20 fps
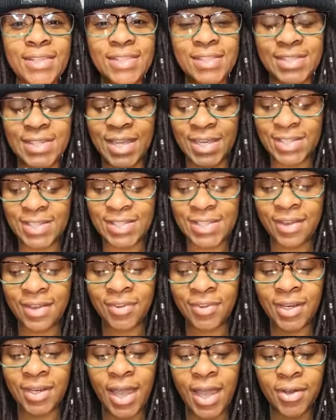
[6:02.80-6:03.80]
this is day
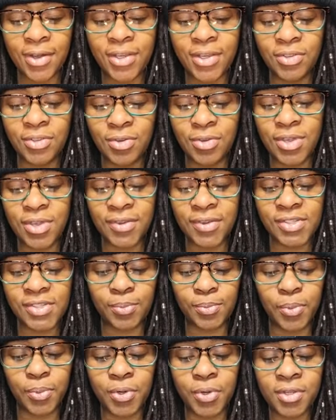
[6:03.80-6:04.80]
seven. How can you give
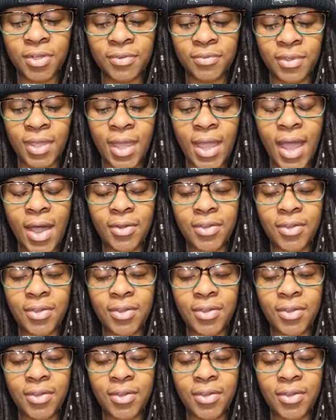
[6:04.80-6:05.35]
supportive?